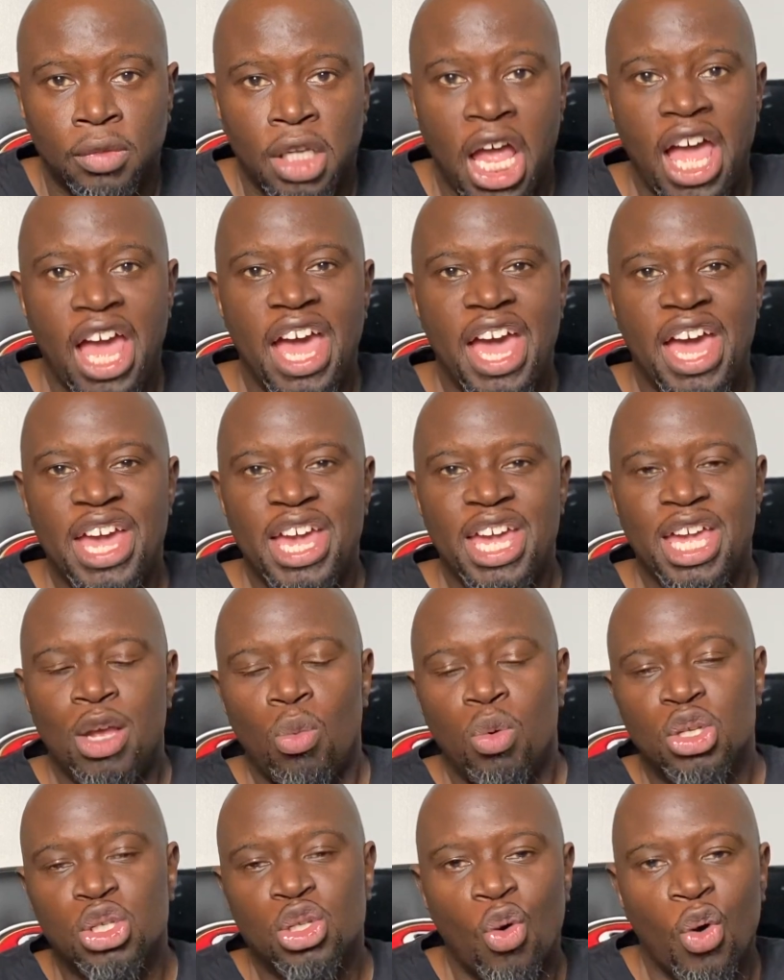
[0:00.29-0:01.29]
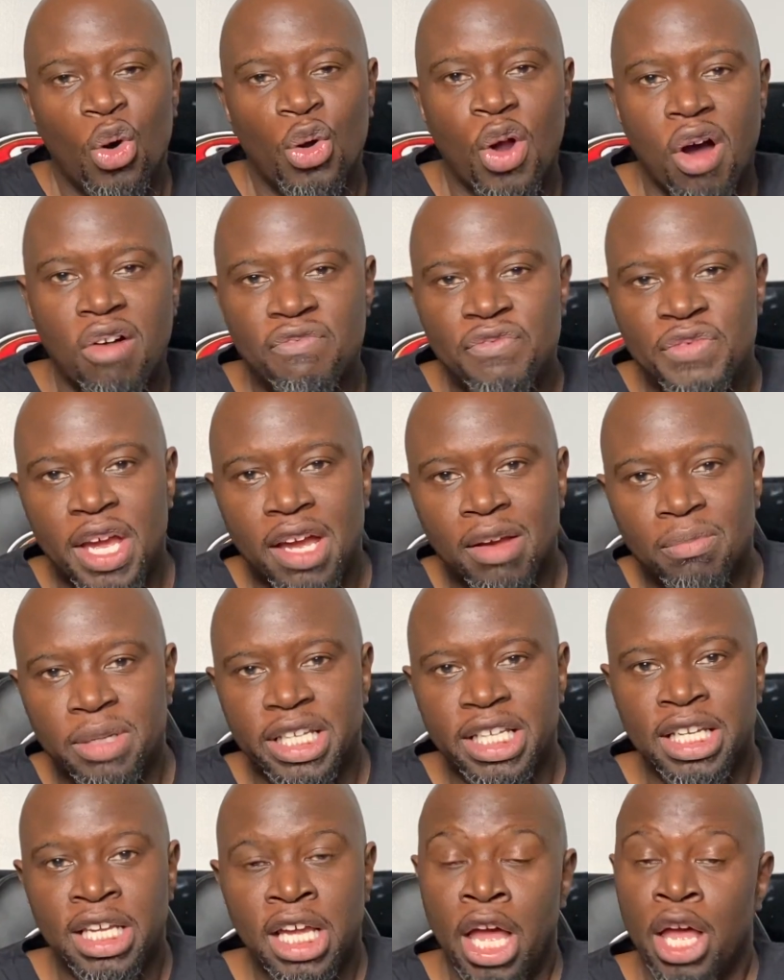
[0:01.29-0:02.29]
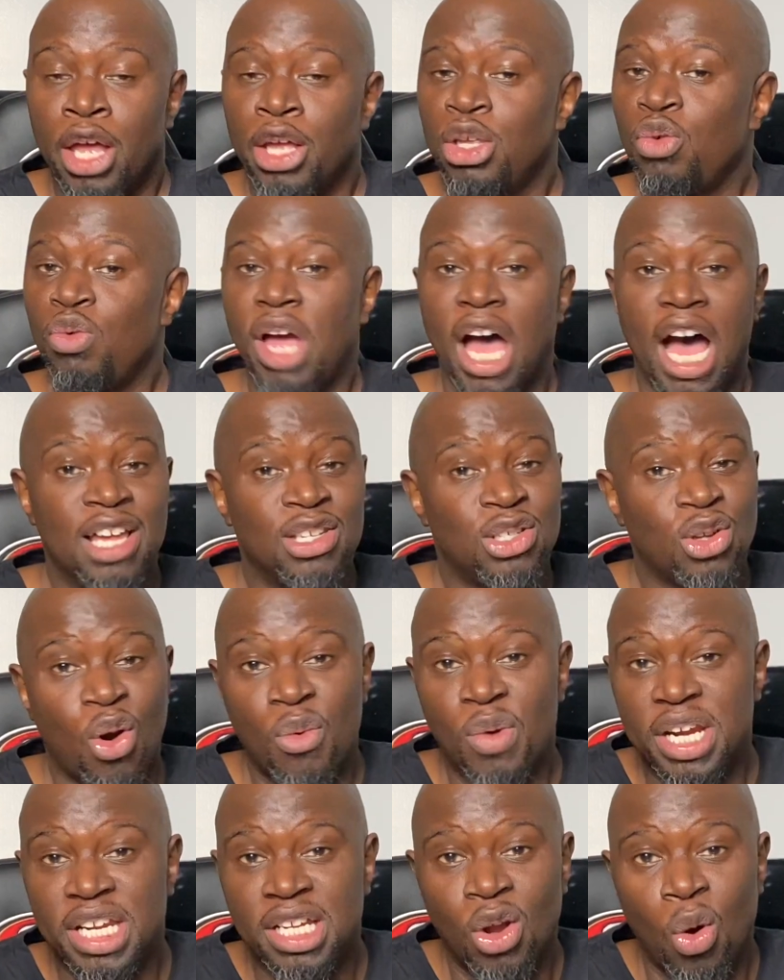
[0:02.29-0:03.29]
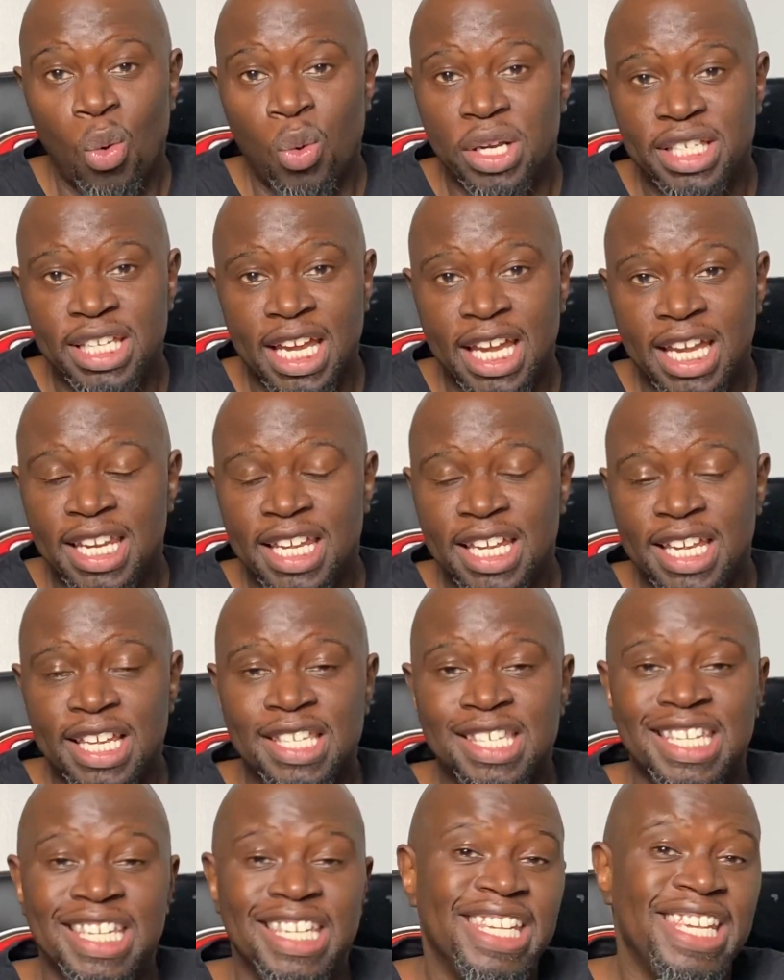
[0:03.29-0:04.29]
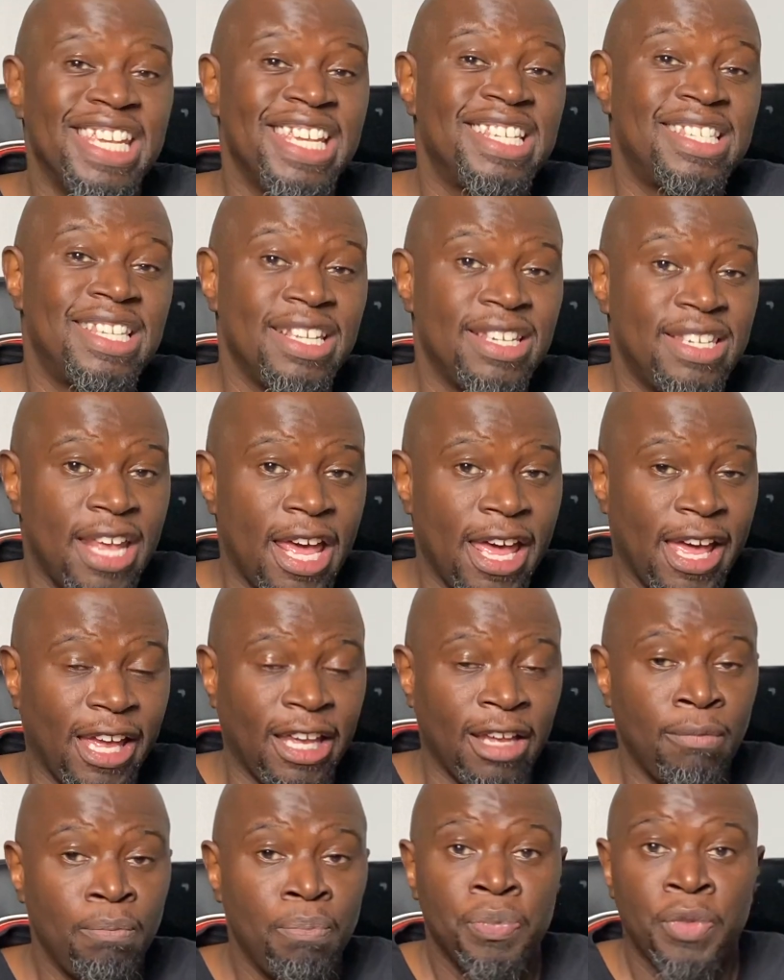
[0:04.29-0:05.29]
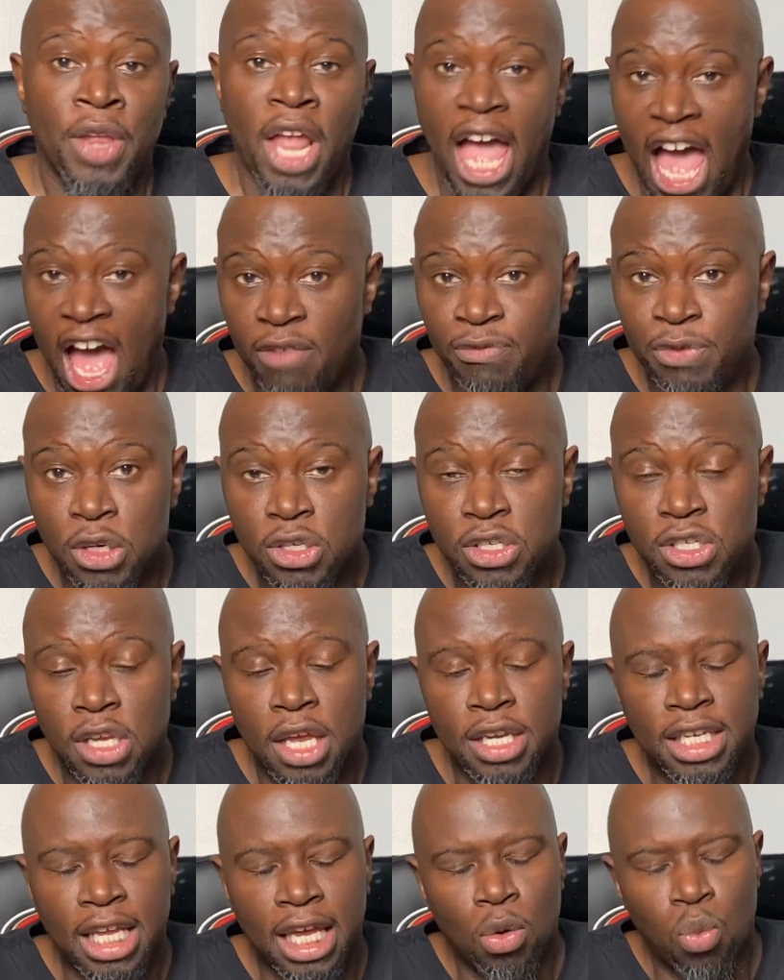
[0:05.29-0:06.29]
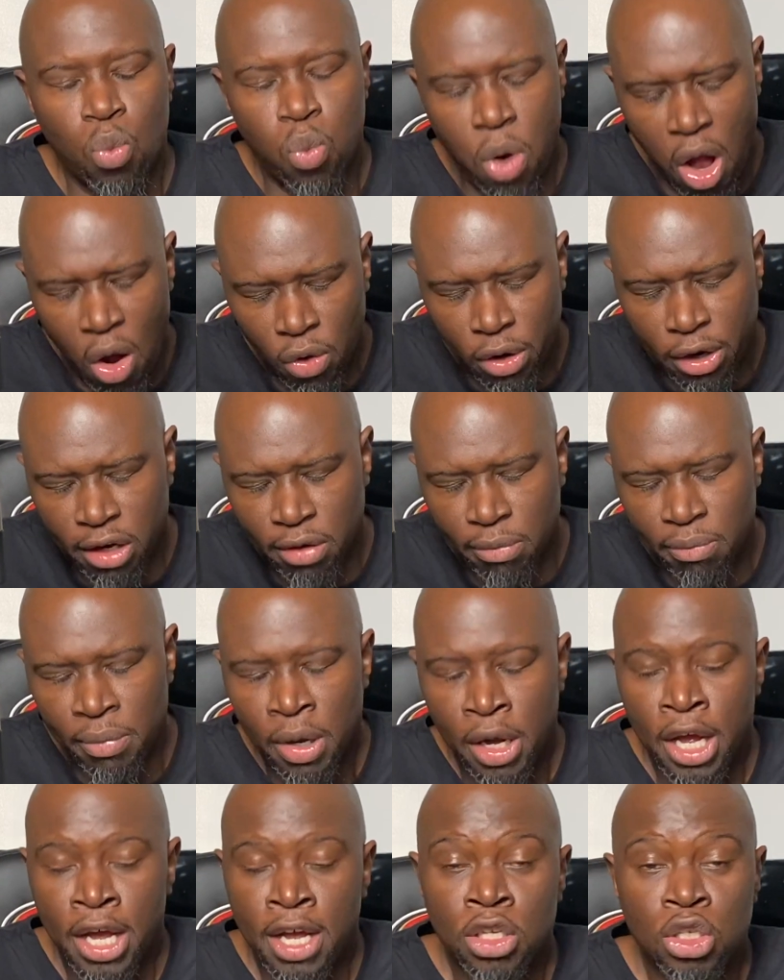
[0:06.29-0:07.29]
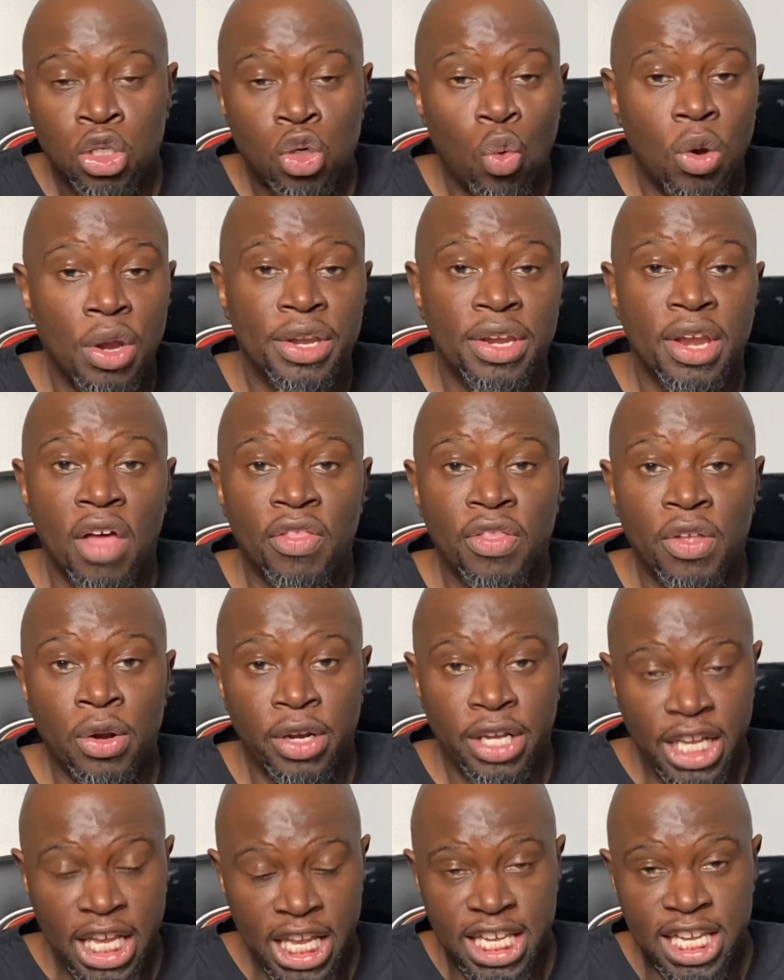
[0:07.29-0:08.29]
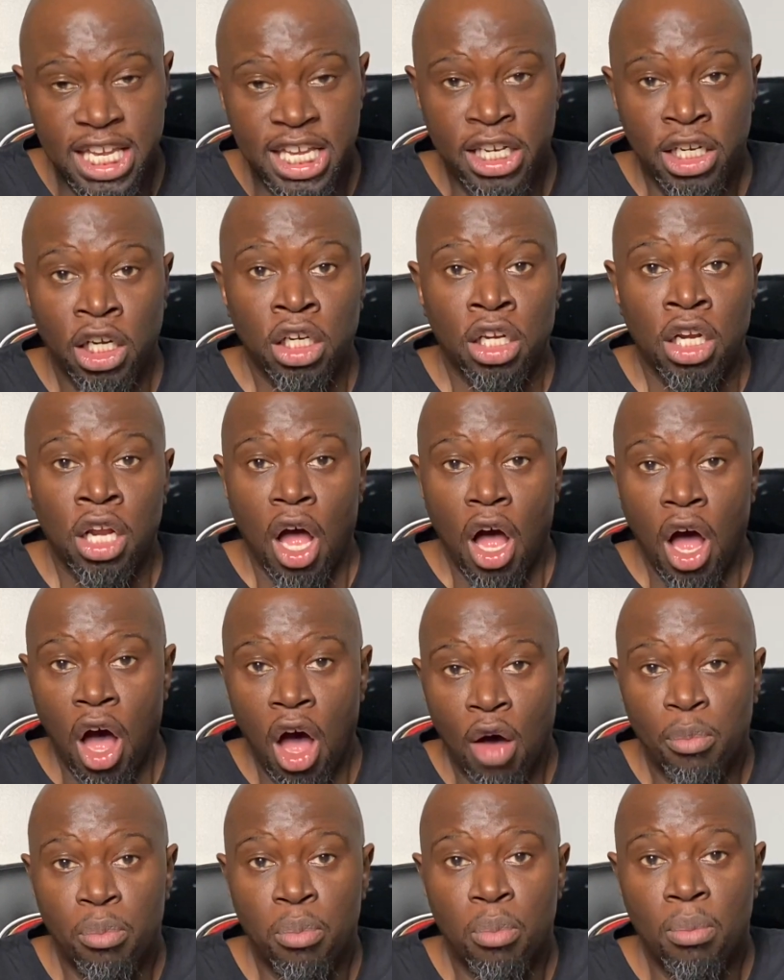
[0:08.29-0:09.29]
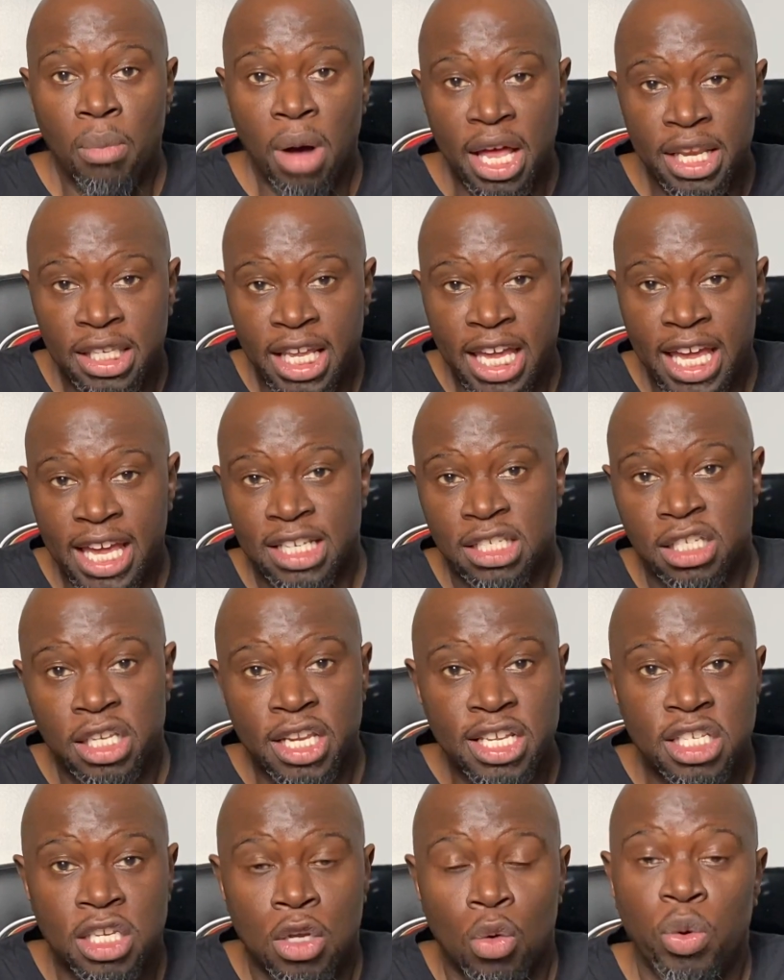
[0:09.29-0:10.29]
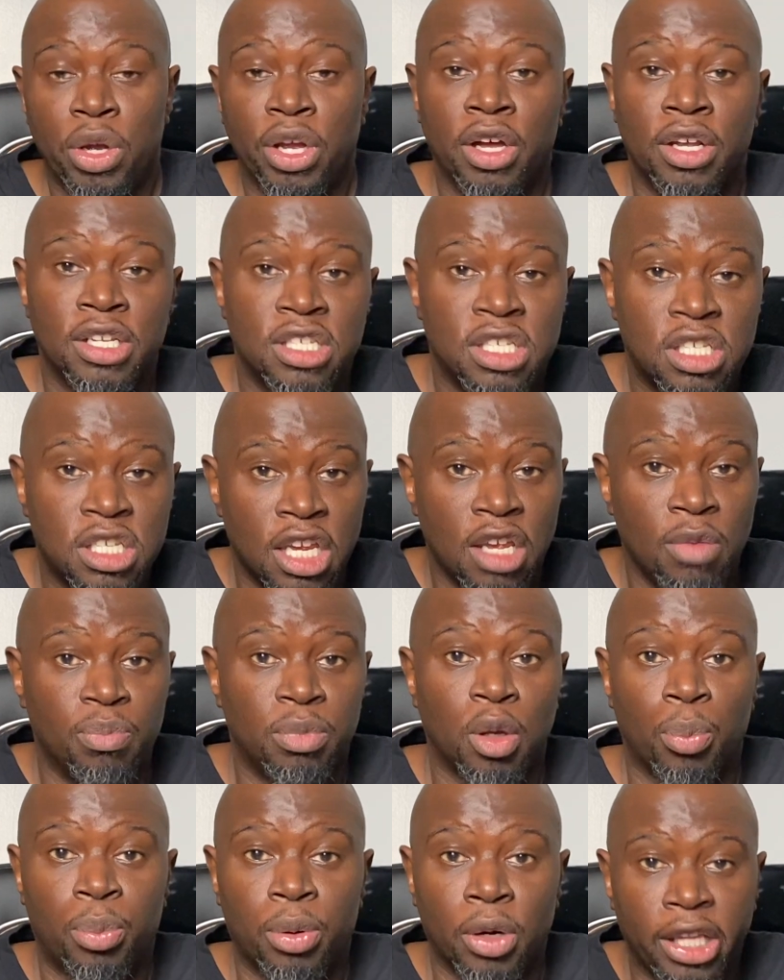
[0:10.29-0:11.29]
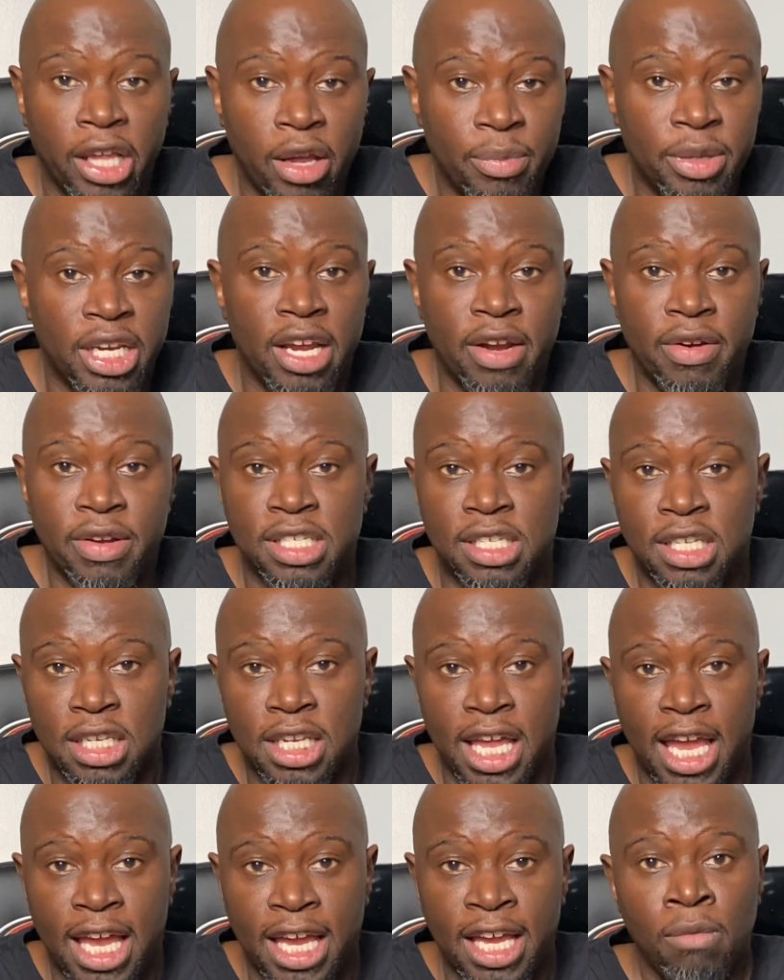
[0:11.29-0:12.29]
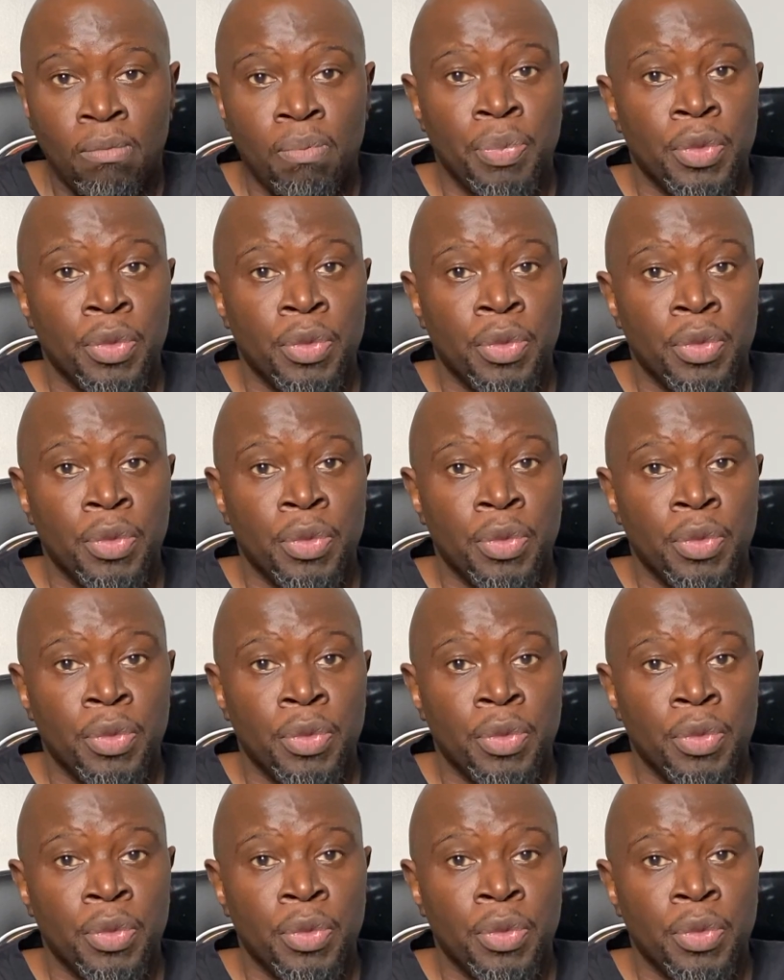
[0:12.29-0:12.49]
Hey, what's going on, family? You guys already know what day it is. It is the day after Sunday. Welcome to another Eat Up Mondays. Listen, we're going to skip the preliminaries today.